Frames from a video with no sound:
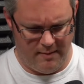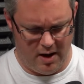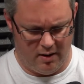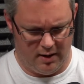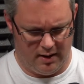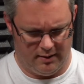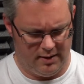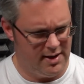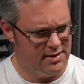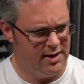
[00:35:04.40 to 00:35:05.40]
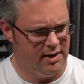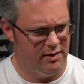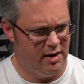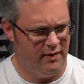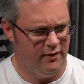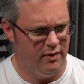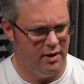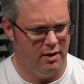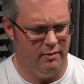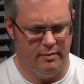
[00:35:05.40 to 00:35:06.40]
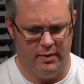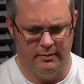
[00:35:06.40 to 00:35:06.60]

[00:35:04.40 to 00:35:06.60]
out yesterday or the day before, I can't remember.